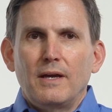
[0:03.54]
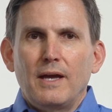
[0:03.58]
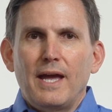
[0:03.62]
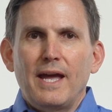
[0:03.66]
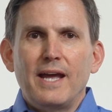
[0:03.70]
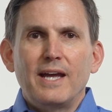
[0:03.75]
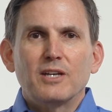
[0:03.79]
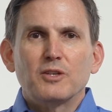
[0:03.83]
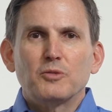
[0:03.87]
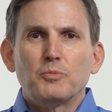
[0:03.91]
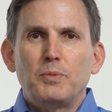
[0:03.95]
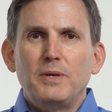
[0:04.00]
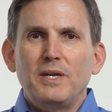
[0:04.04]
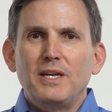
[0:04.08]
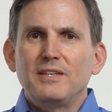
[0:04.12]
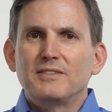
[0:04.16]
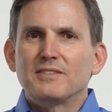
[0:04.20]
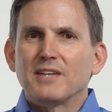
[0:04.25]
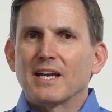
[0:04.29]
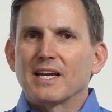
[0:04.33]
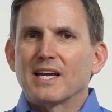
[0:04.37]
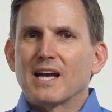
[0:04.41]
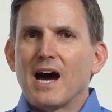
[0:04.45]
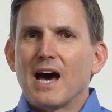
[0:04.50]
ASP's
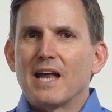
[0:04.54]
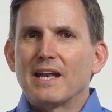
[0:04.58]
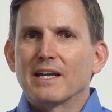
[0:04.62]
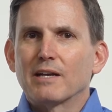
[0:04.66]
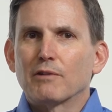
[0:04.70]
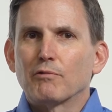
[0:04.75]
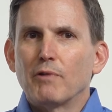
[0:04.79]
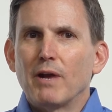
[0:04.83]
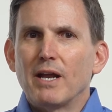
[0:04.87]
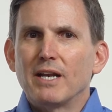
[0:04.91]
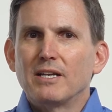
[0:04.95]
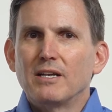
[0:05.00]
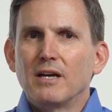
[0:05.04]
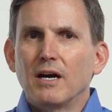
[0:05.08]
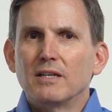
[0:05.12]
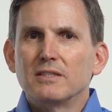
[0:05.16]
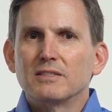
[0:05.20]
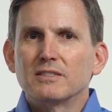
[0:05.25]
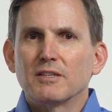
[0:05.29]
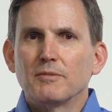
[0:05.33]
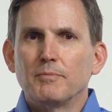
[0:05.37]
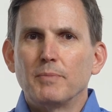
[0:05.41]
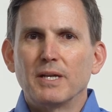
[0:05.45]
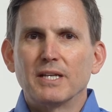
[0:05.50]
iconic red
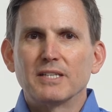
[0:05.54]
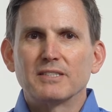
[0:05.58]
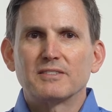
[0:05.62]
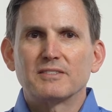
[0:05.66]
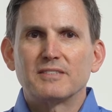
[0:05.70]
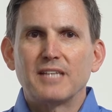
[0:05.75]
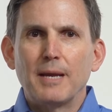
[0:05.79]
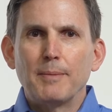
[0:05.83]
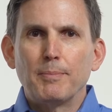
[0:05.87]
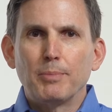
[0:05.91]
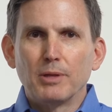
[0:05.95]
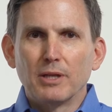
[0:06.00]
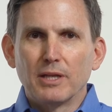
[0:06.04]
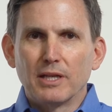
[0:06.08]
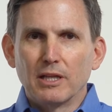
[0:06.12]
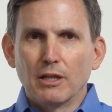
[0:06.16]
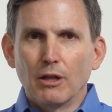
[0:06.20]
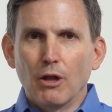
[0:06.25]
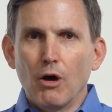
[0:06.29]
guns have been a staple in